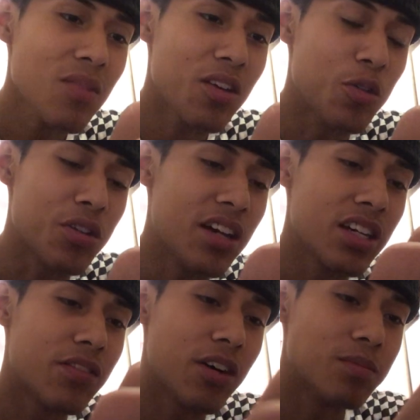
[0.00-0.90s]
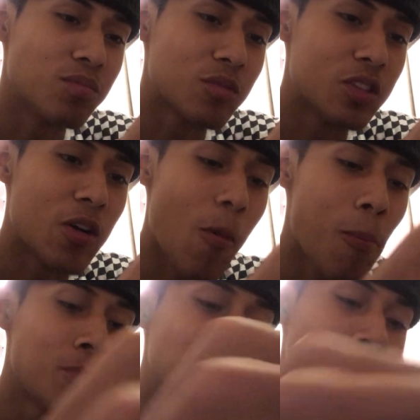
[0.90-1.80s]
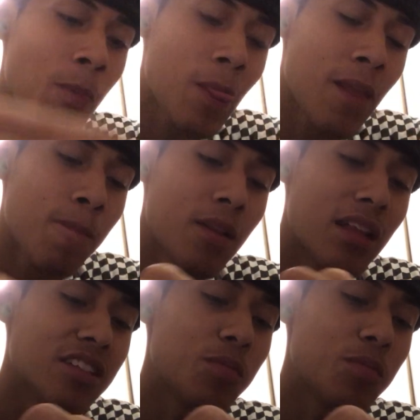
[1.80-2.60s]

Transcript: You can't give up, you know. That's